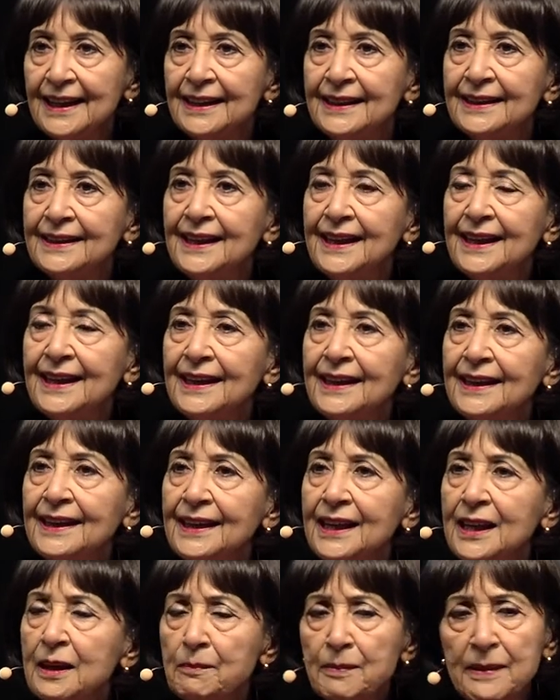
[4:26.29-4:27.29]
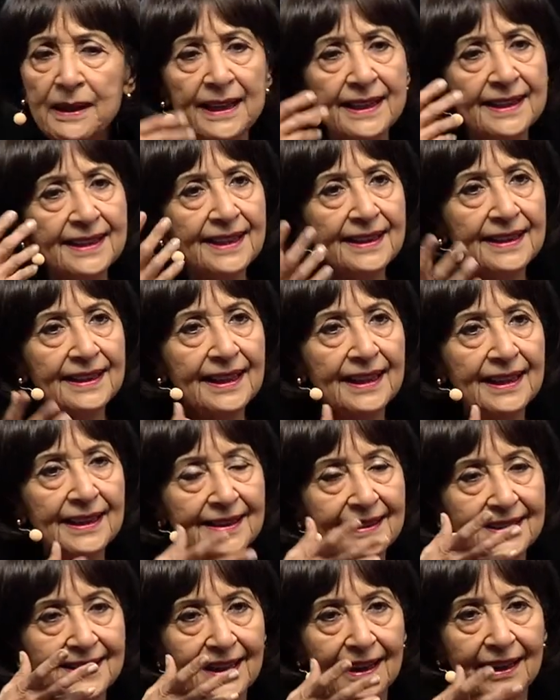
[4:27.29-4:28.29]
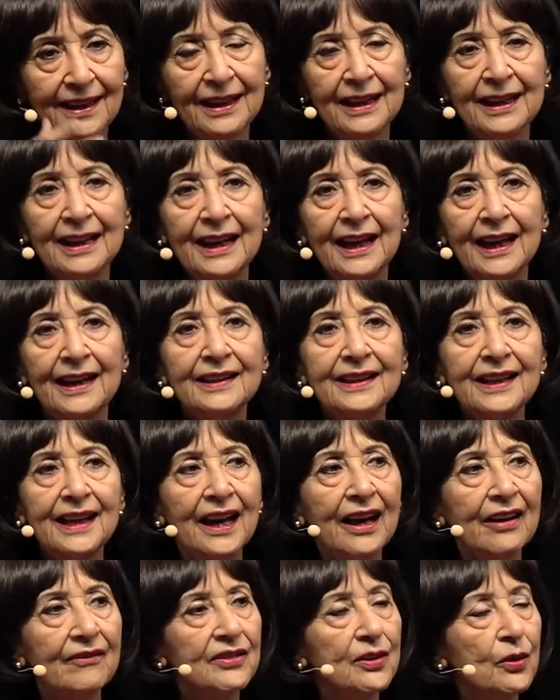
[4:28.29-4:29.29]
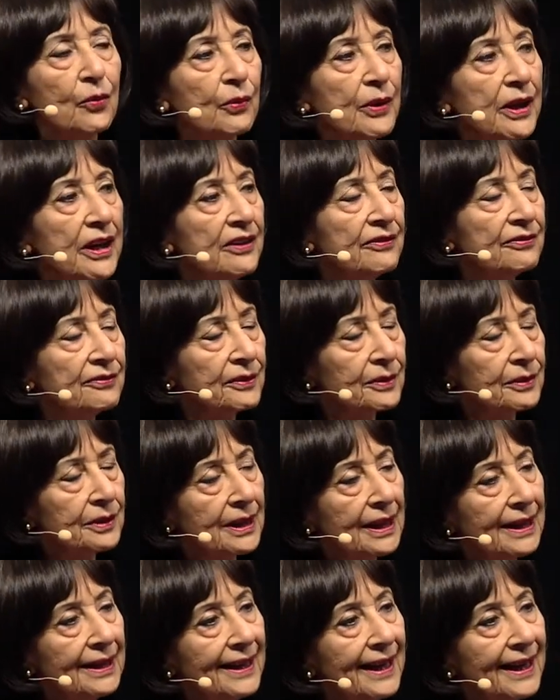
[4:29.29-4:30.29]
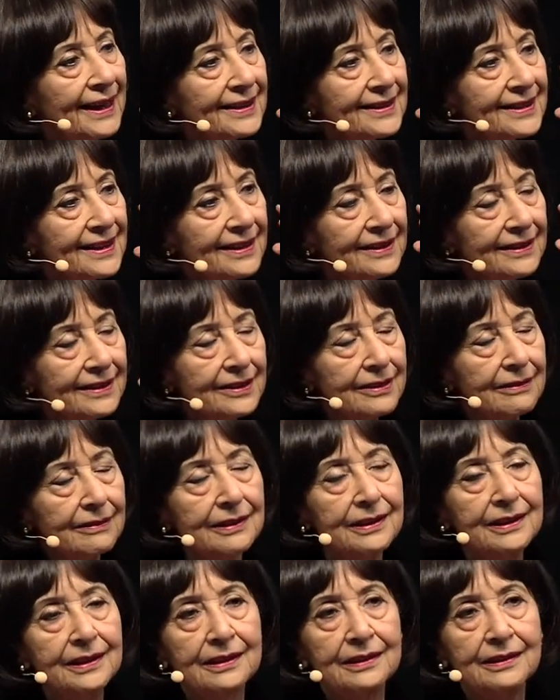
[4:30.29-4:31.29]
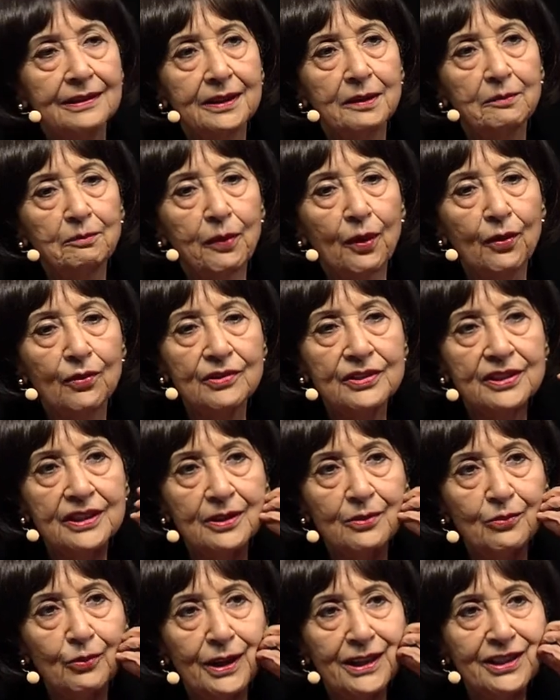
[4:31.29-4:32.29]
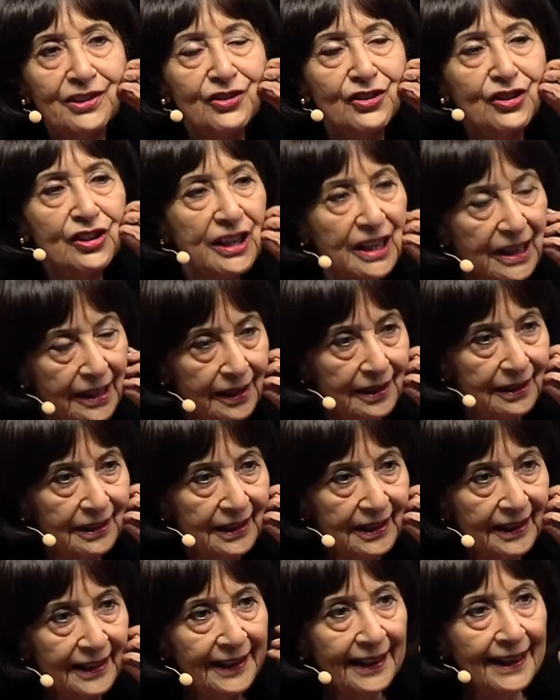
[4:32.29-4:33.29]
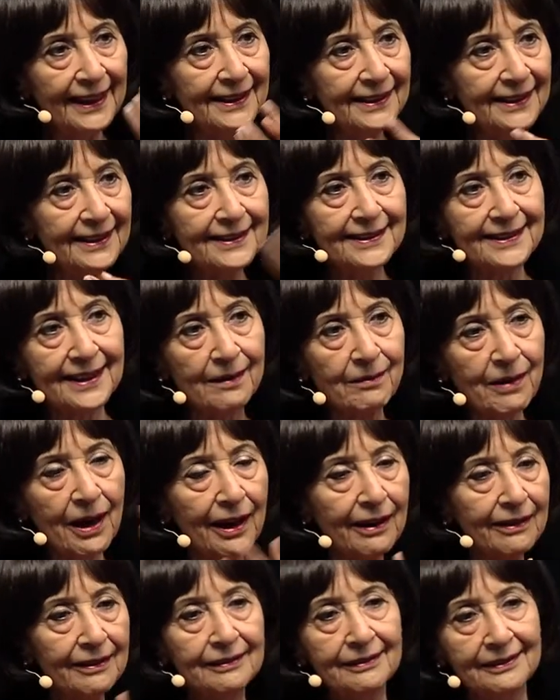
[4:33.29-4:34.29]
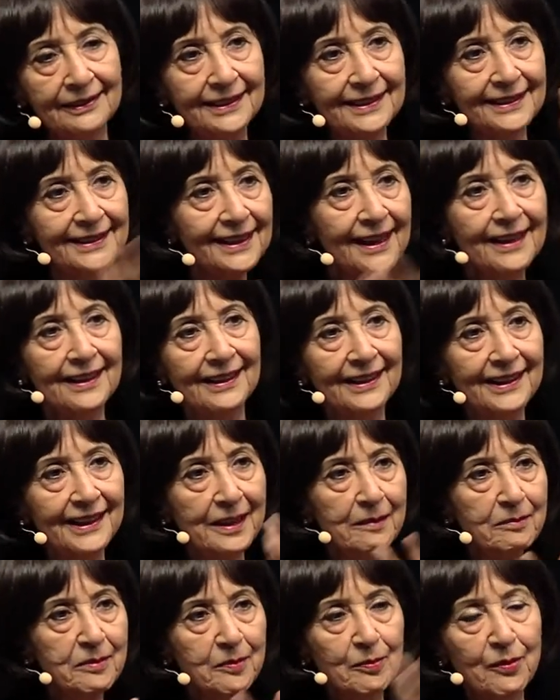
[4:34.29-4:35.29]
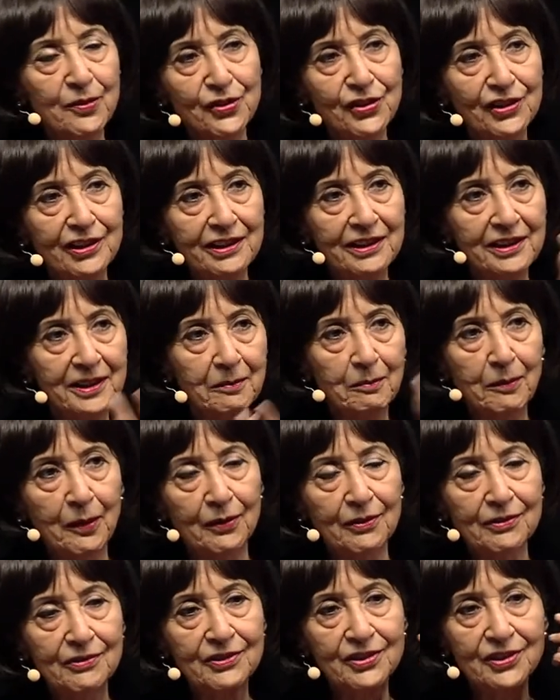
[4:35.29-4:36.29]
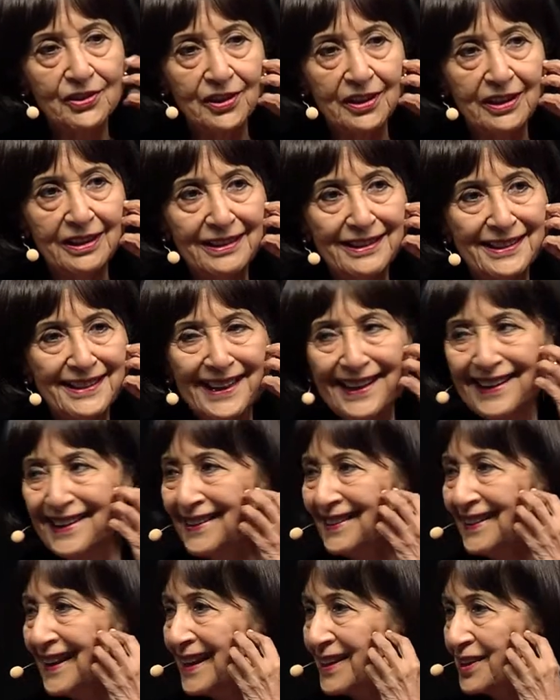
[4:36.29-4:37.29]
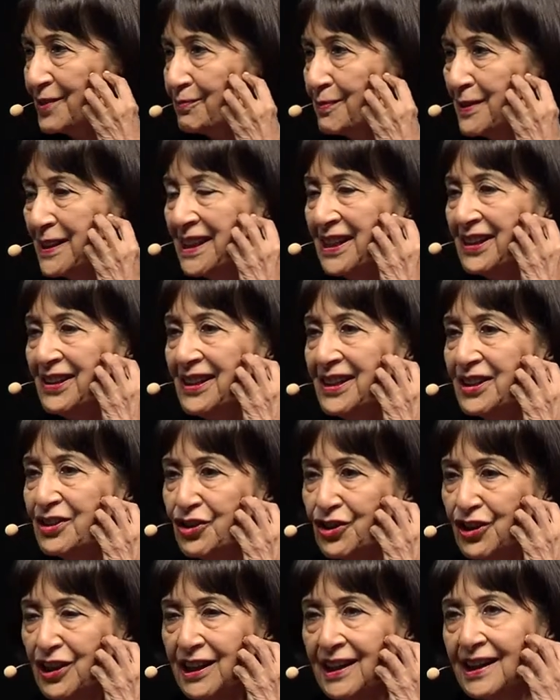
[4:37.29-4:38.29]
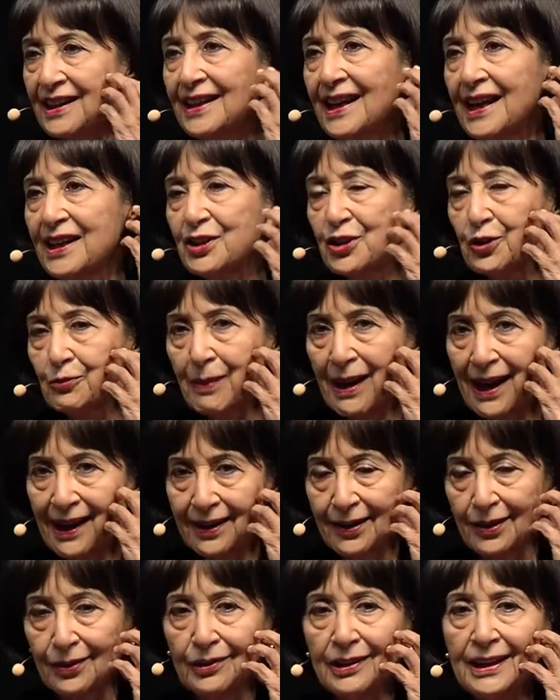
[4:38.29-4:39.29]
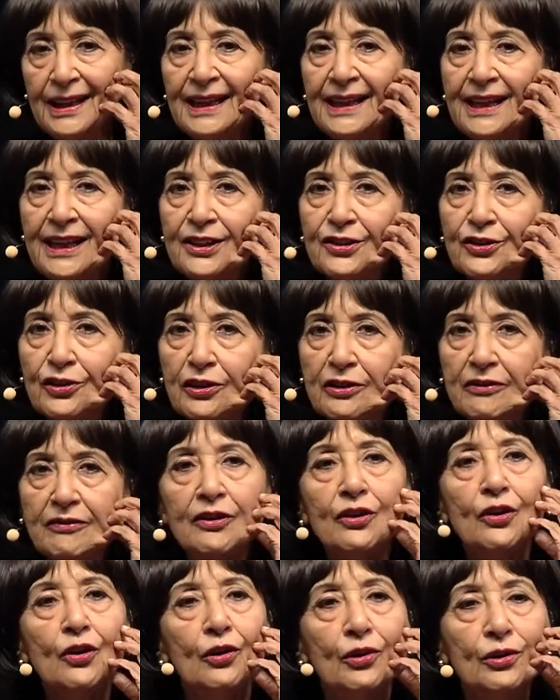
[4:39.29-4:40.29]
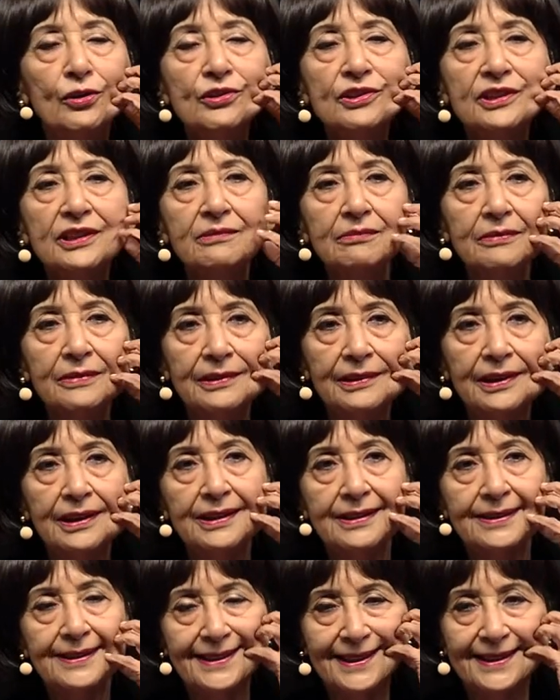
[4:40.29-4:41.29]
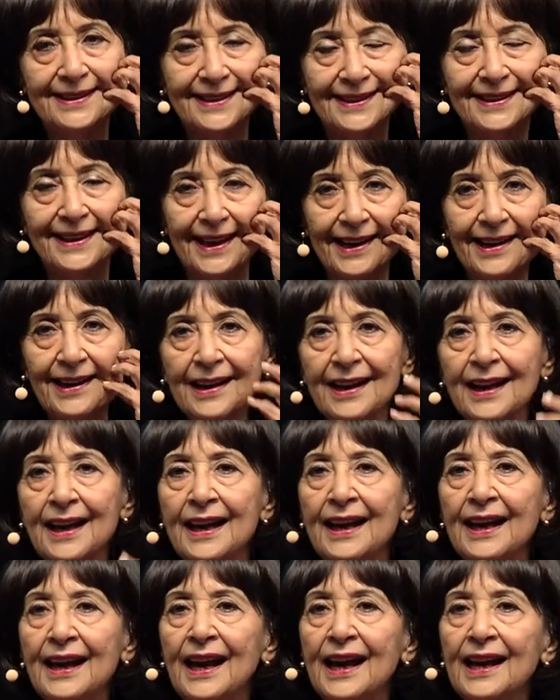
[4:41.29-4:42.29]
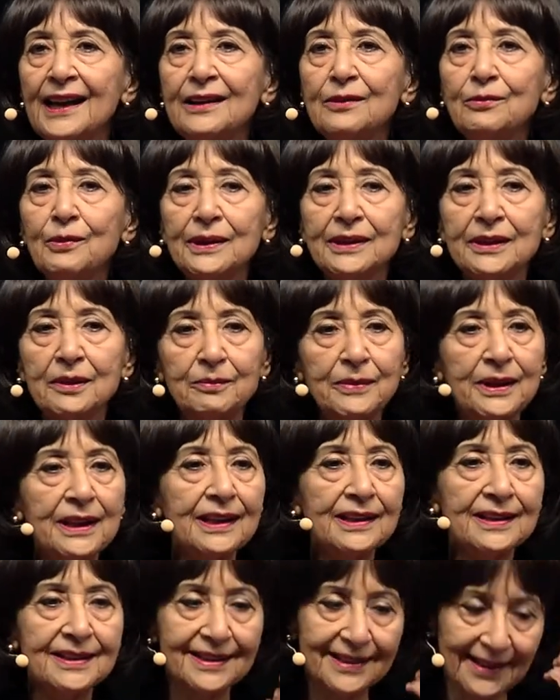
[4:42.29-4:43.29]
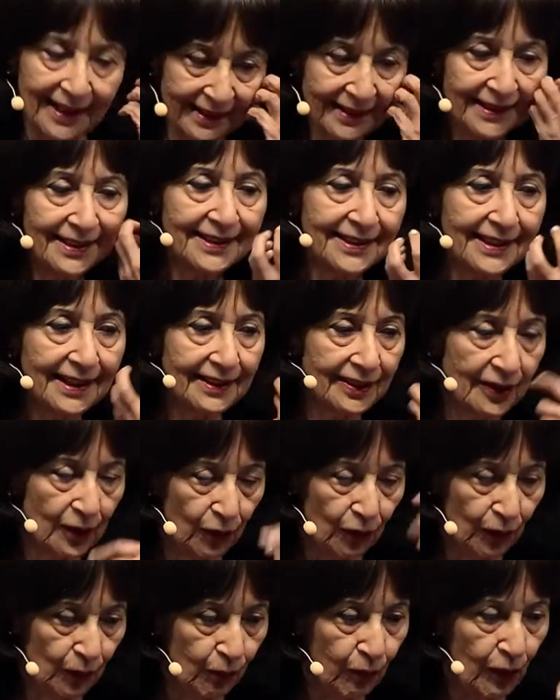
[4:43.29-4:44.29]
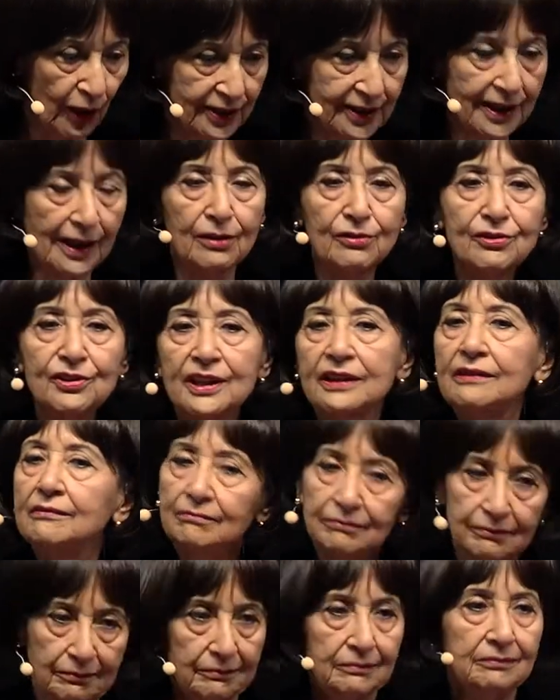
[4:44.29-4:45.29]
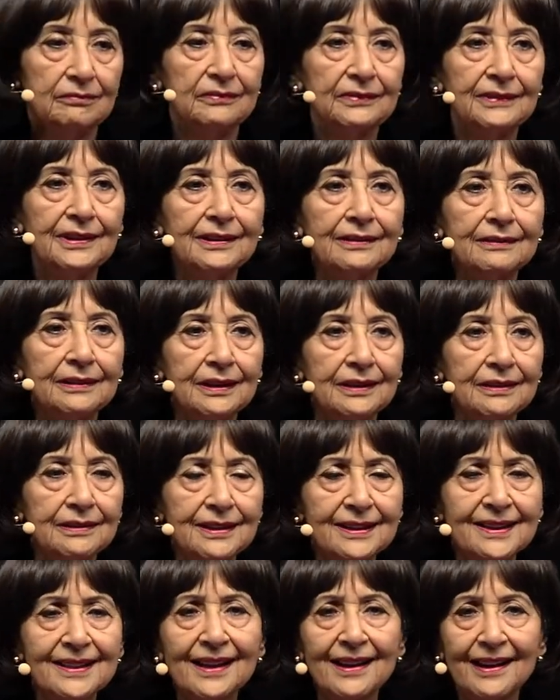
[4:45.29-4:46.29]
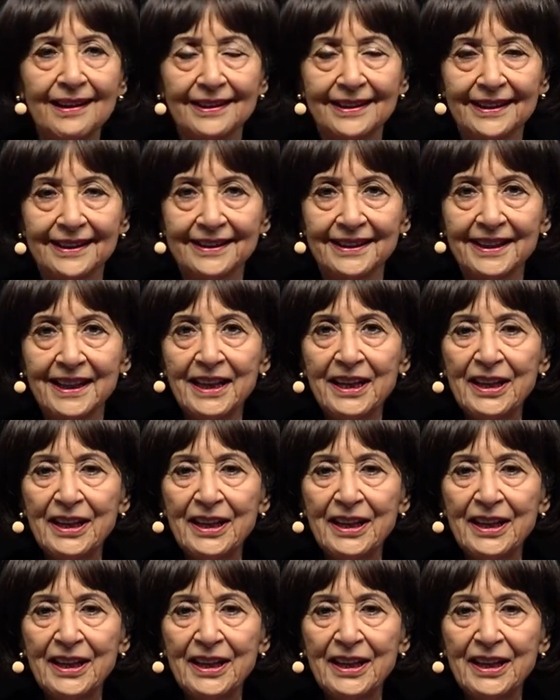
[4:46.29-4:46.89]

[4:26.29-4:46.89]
They keep eating the hilsa, and they have the way of collecting the bones in one cheek, and it somehow the tongue keeps pushing the bones to inside that particular cheek, and like tobacco, it sort of grows and it sits there, and when the meal is done, they take the whole wad out and discard it.